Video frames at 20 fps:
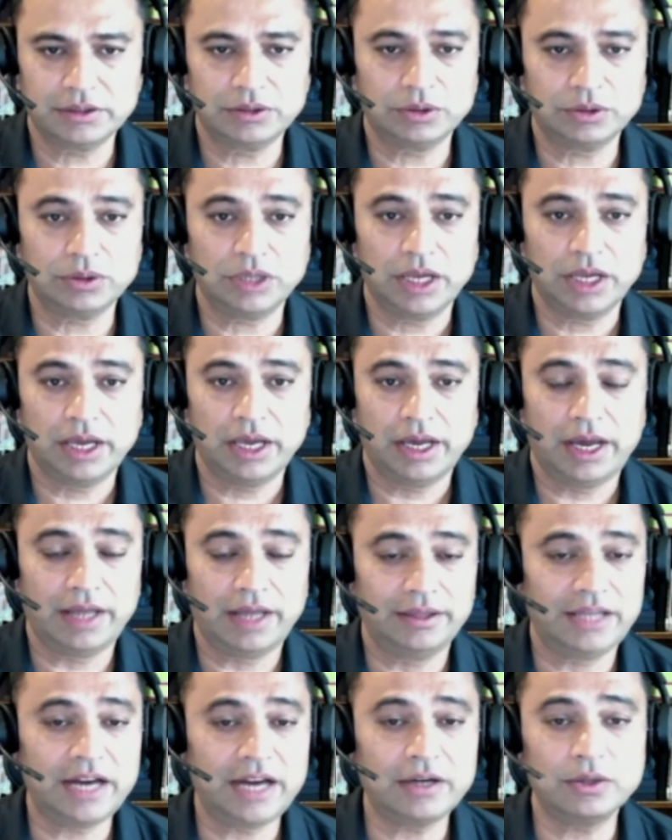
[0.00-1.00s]
So,
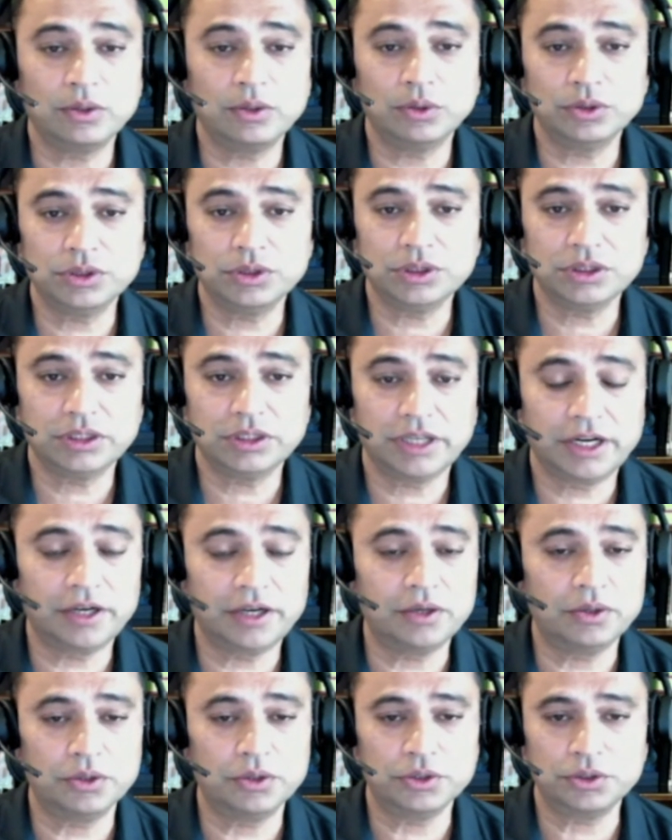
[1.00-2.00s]
and that goes
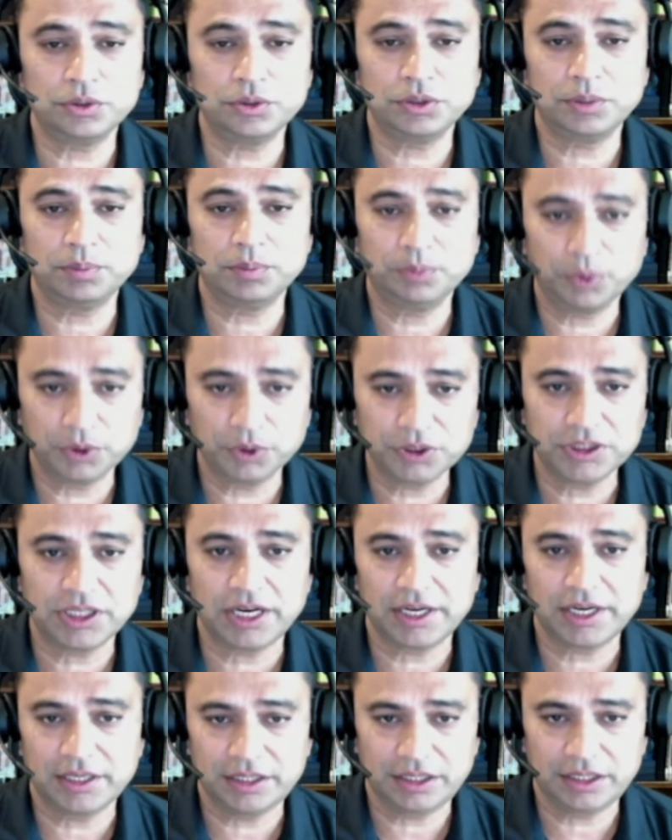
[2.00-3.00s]
that goes to the both
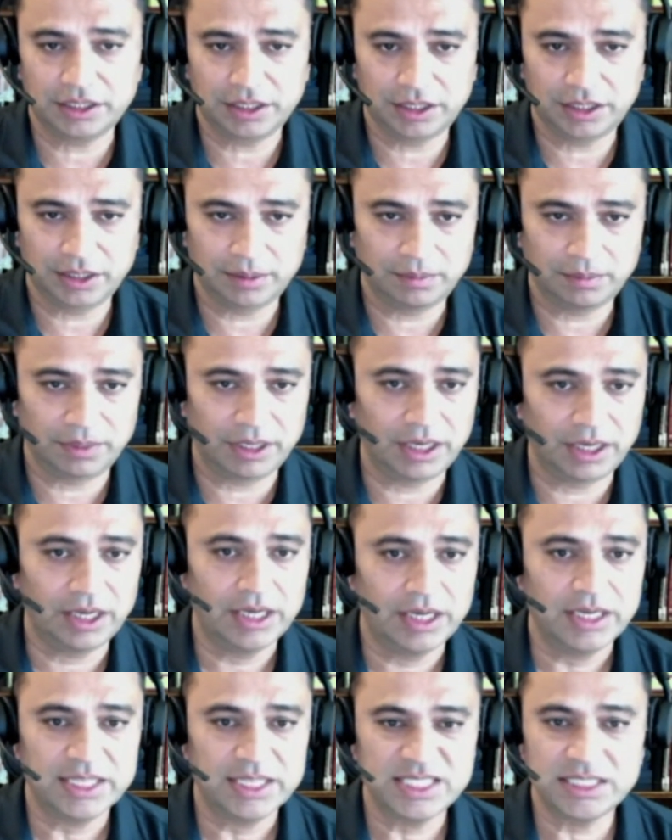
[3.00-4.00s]
side team, uh,
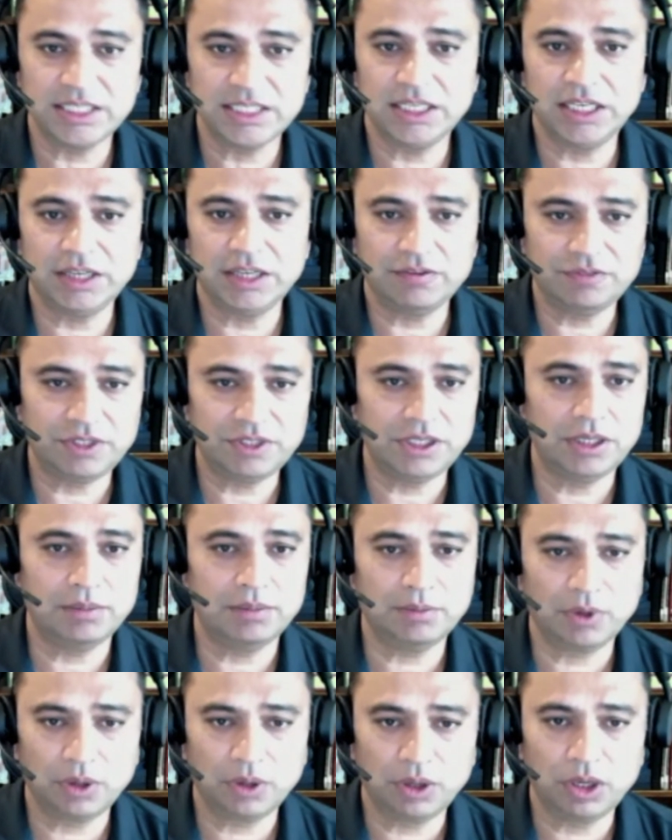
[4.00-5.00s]
Steve
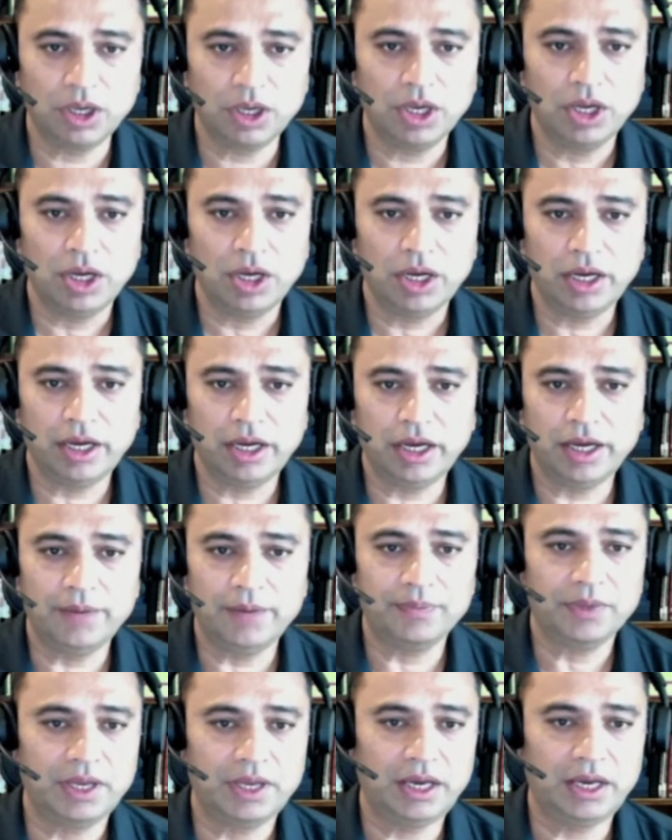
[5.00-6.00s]
team on uh,
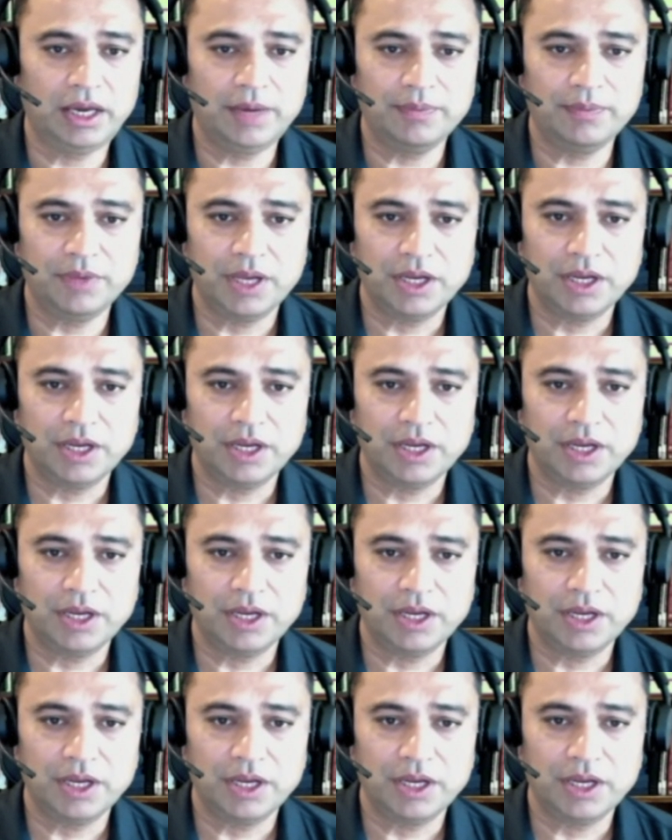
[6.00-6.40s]
uh,